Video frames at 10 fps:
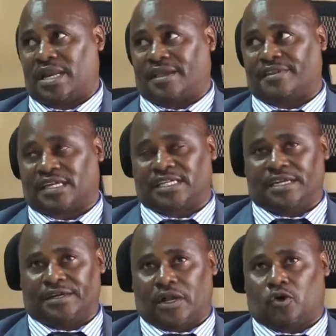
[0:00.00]
like that
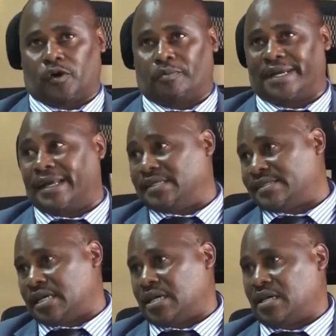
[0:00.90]
area called
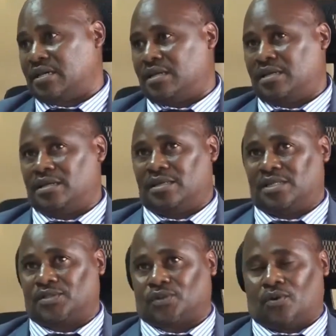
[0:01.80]
Badasa.
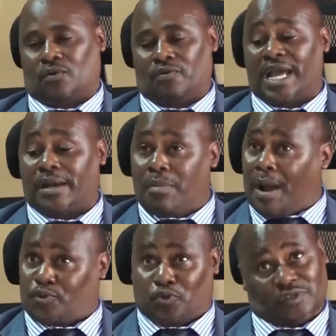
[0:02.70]
So we had
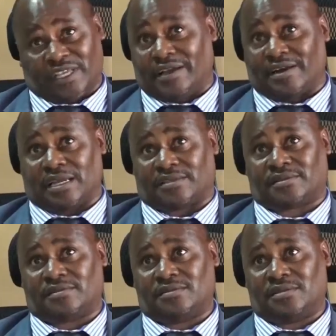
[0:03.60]
mapped those
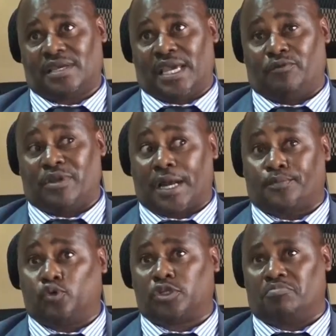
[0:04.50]
areas and we
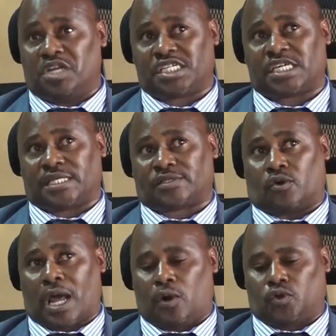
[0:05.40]
had put measures
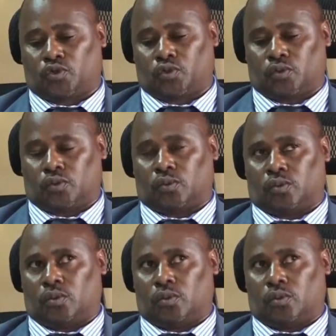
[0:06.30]
on how to